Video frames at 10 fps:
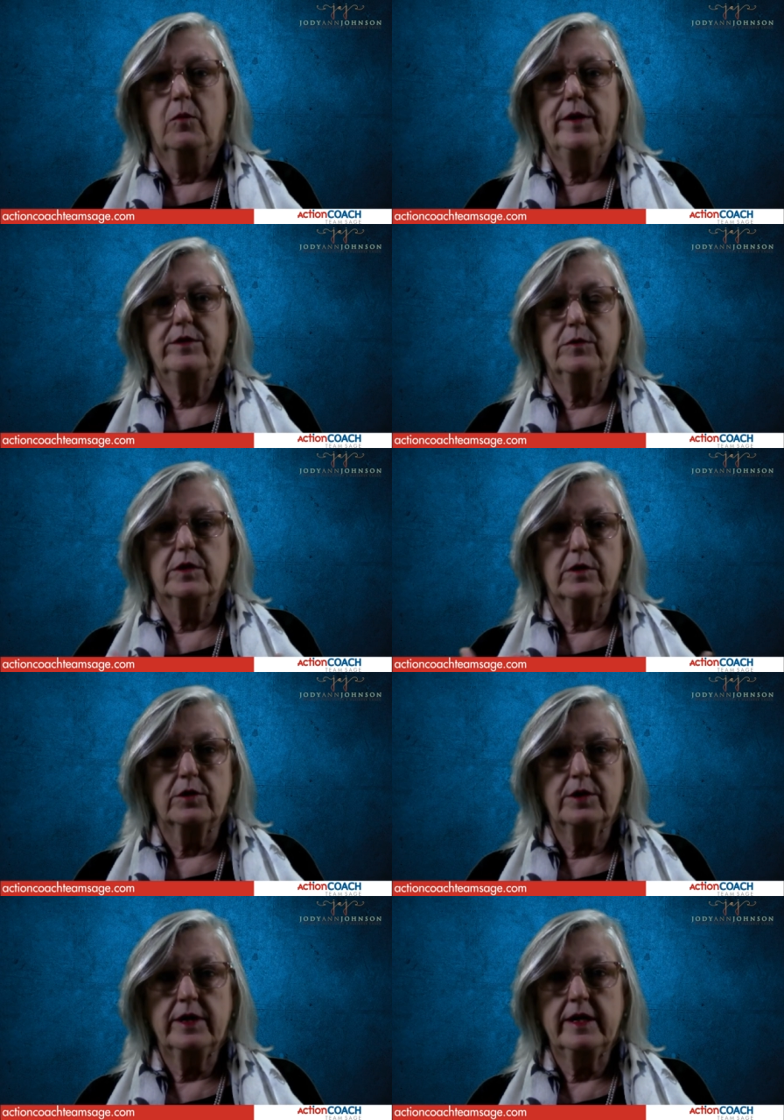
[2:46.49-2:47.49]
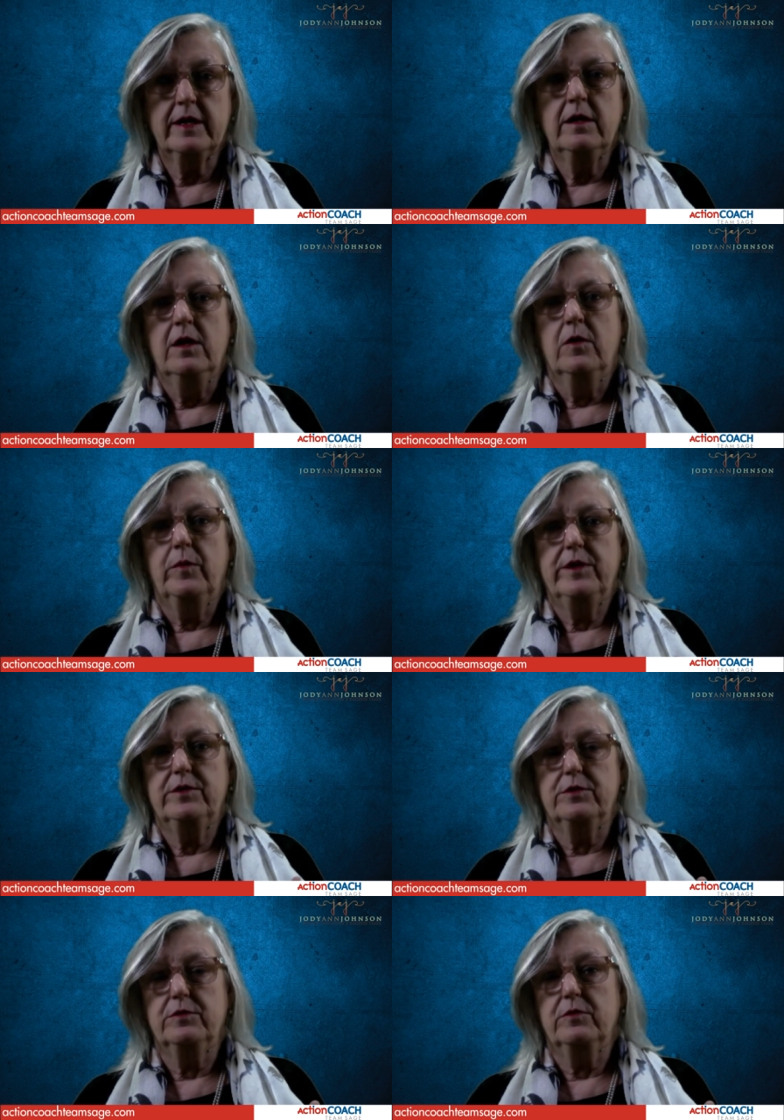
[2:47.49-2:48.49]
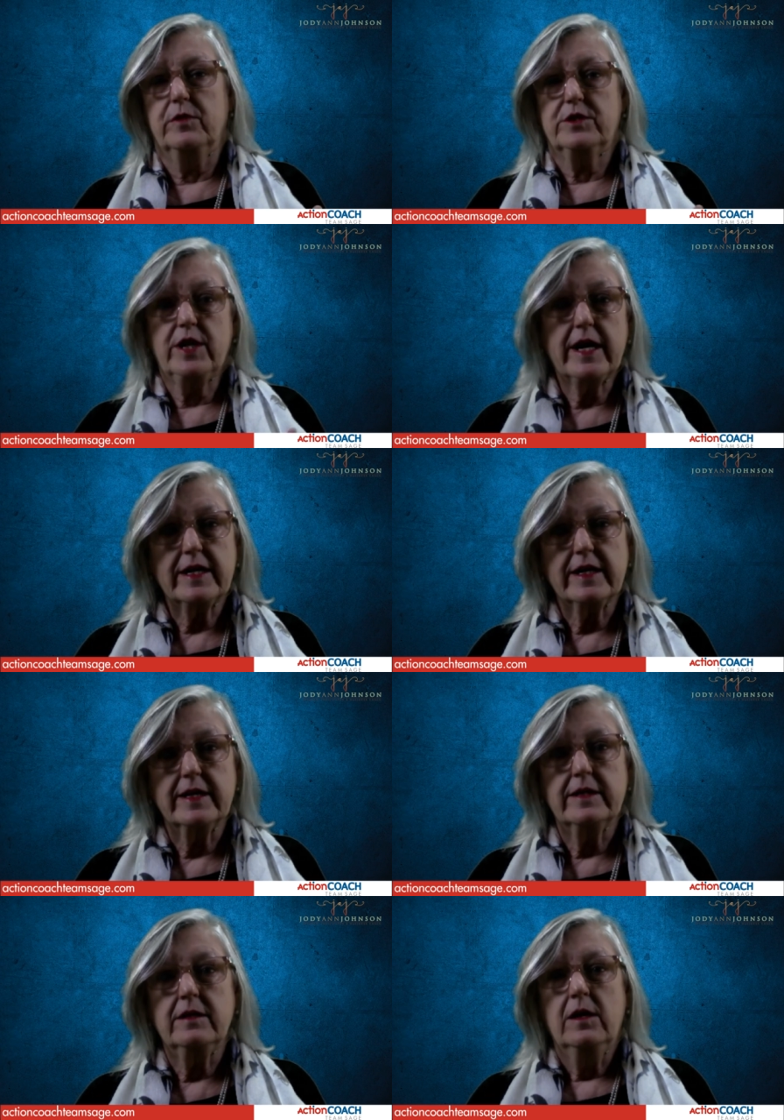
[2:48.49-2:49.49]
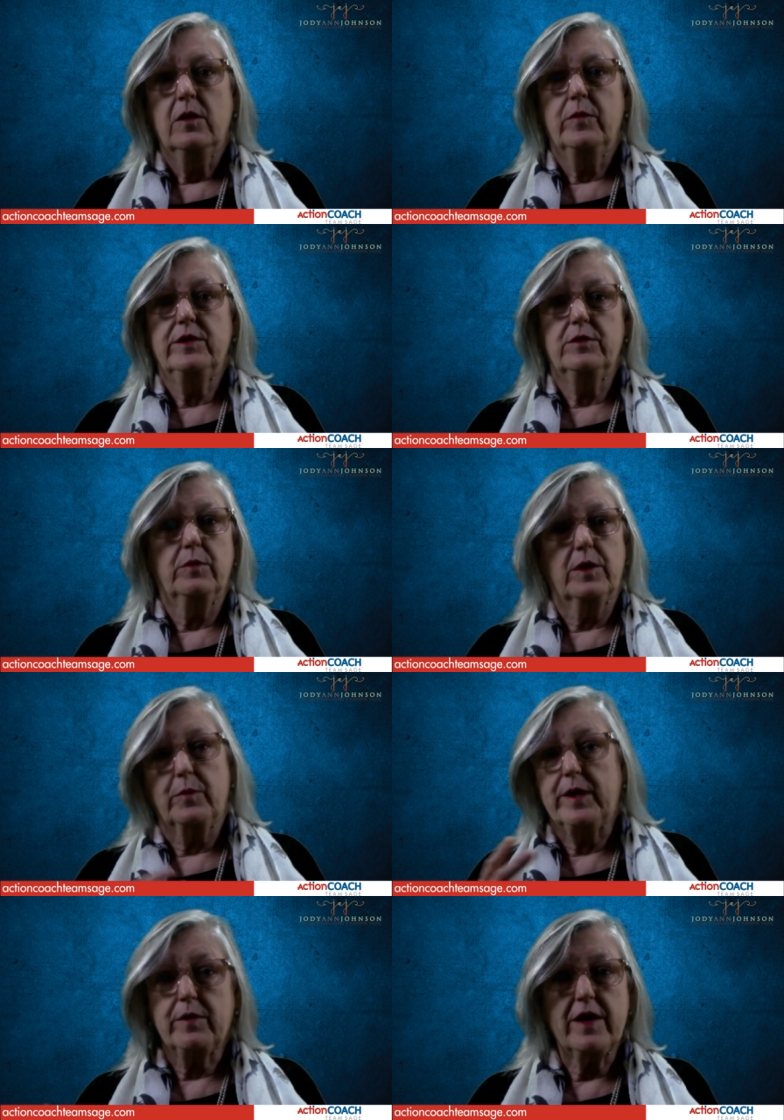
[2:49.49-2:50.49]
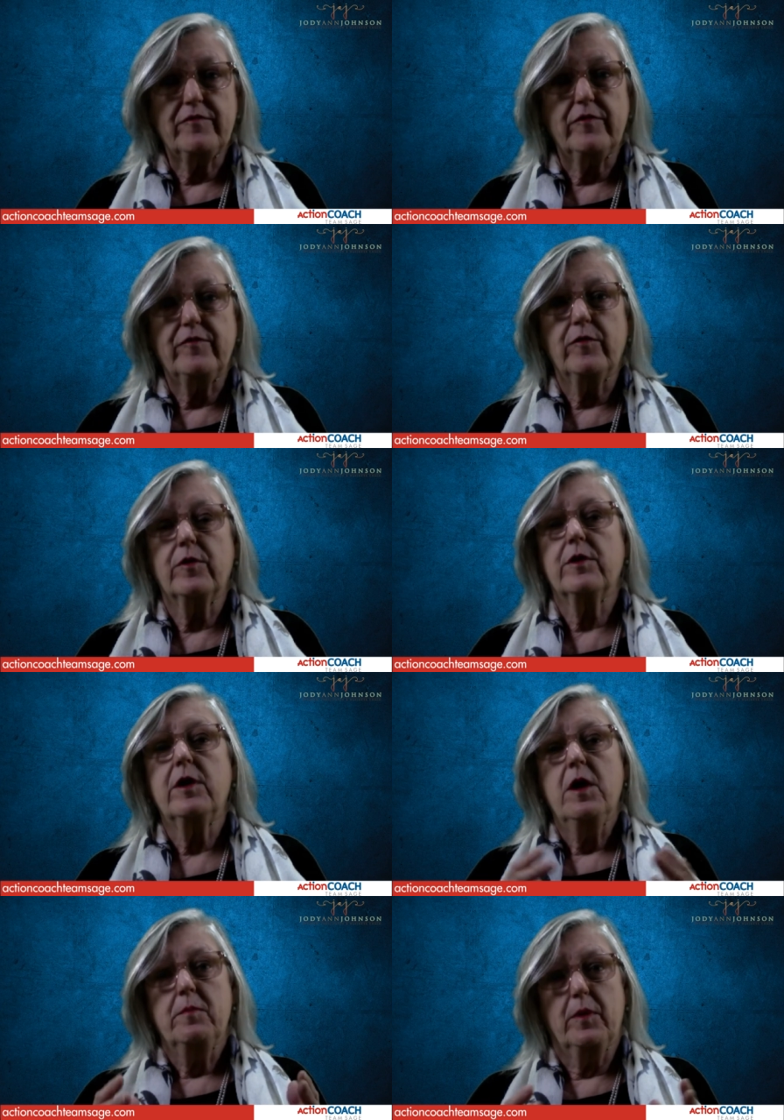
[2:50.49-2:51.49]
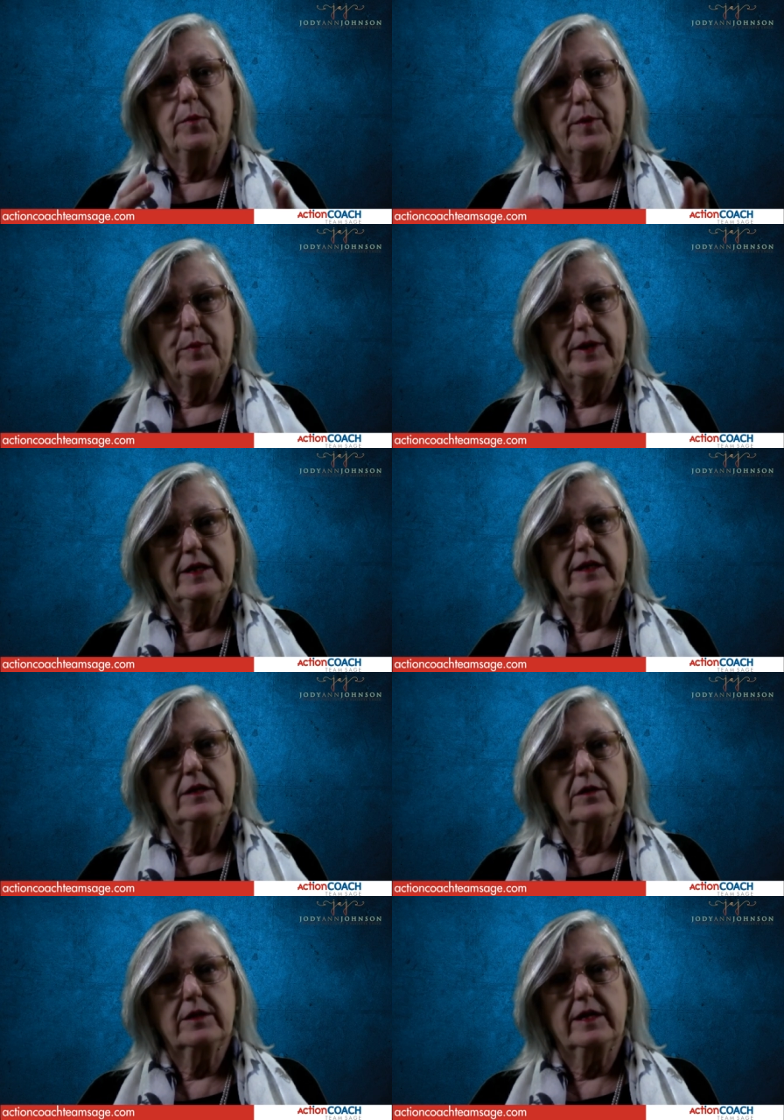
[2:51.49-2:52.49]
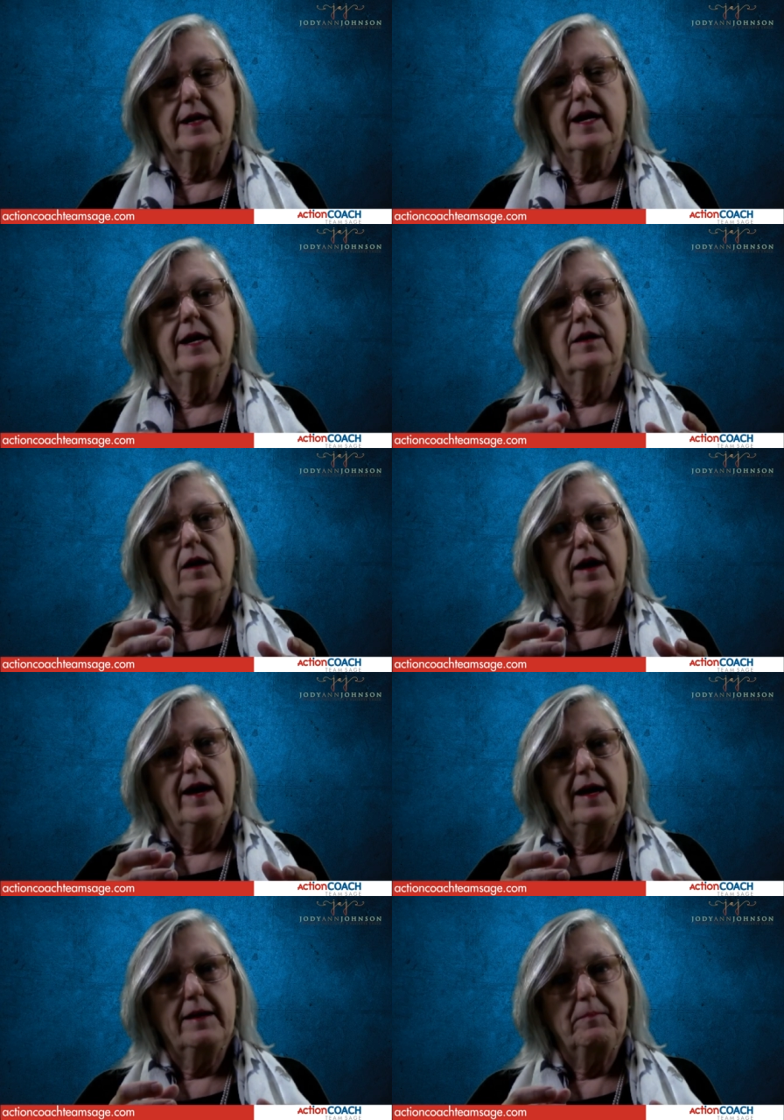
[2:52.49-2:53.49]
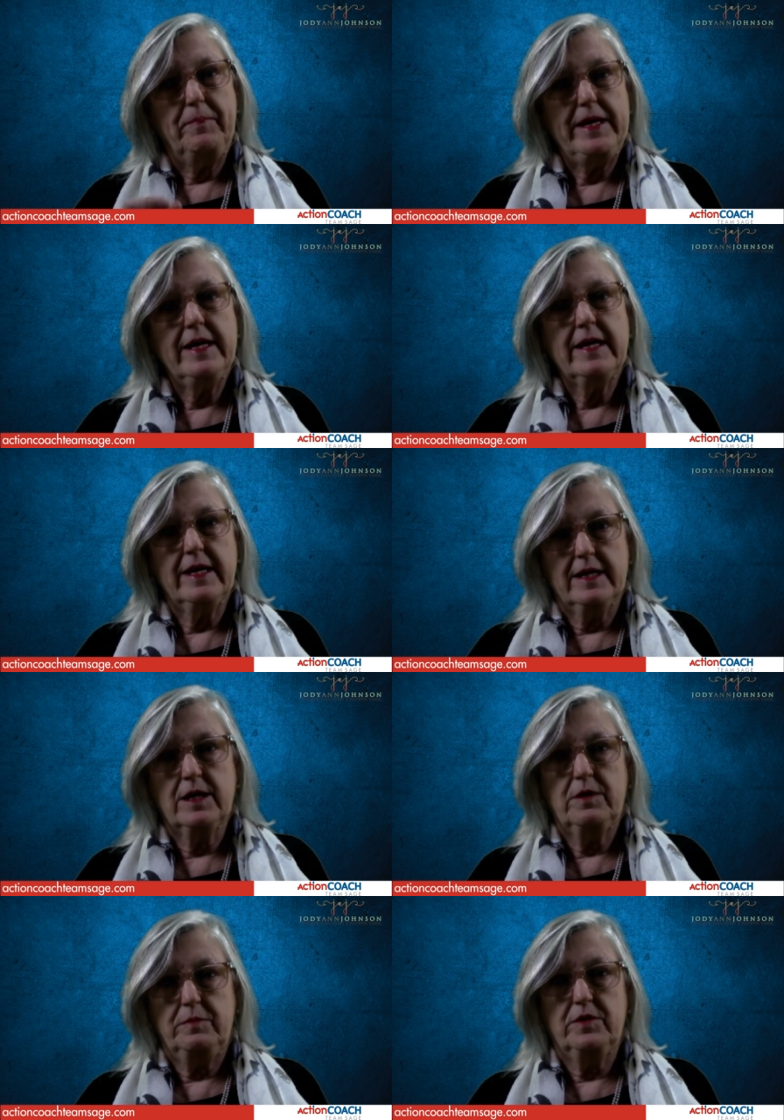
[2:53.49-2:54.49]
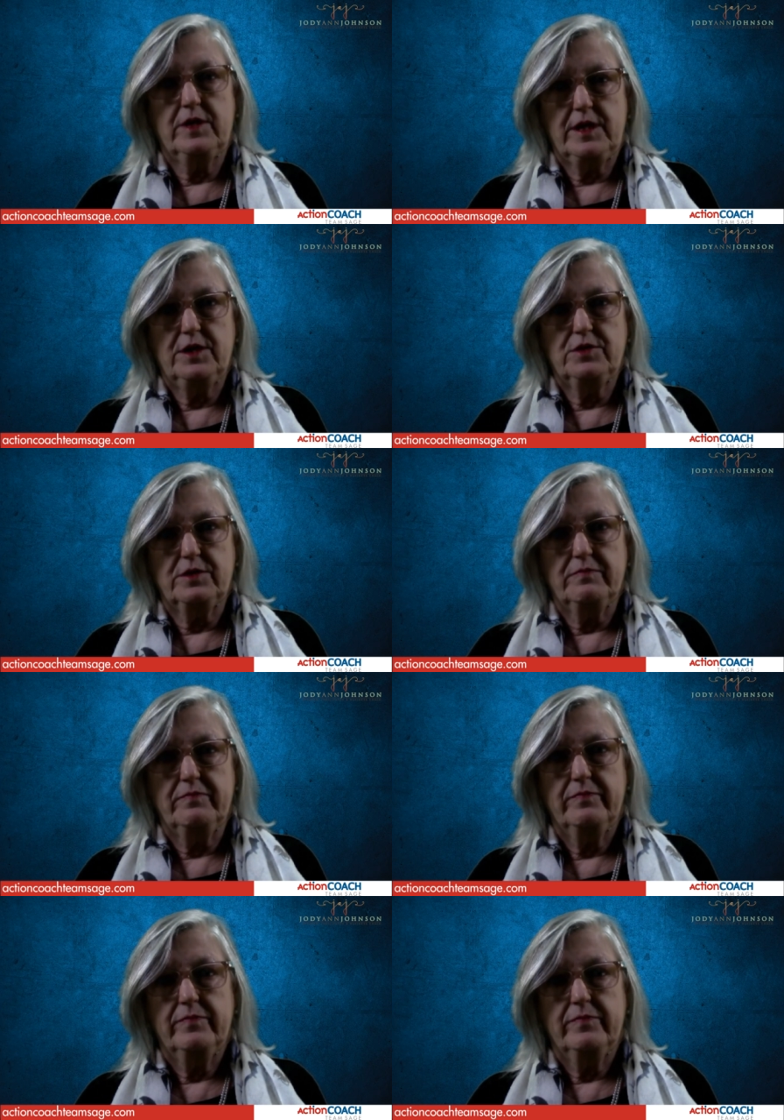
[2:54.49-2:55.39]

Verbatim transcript: We do a learning, we do a check in, we do what are we grateful for, but we're really looking at being in communication.